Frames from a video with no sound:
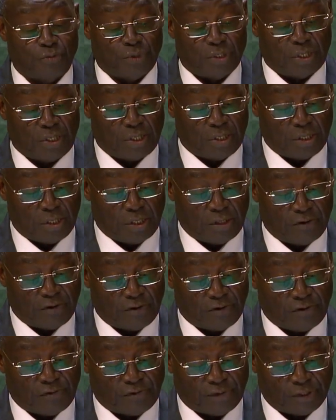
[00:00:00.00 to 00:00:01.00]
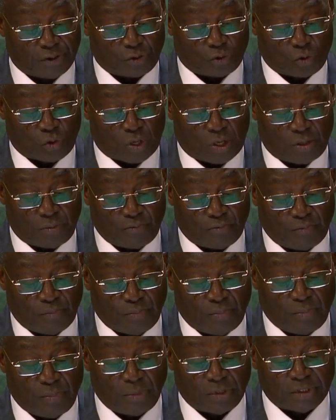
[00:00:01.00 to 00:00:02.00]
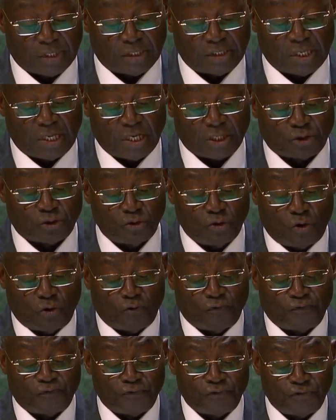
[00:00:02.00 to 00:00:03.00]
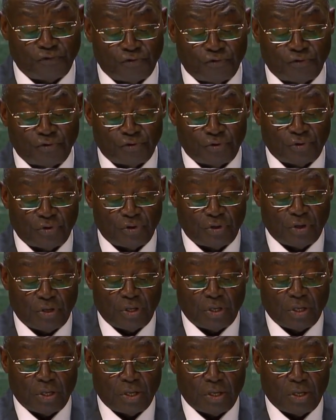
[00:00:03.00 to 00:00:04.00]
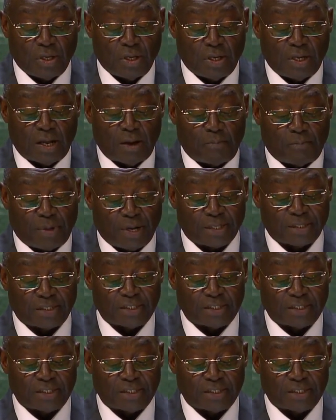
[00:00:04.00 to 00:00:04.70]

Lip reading: which we organized respectively on the 2nd and 16th of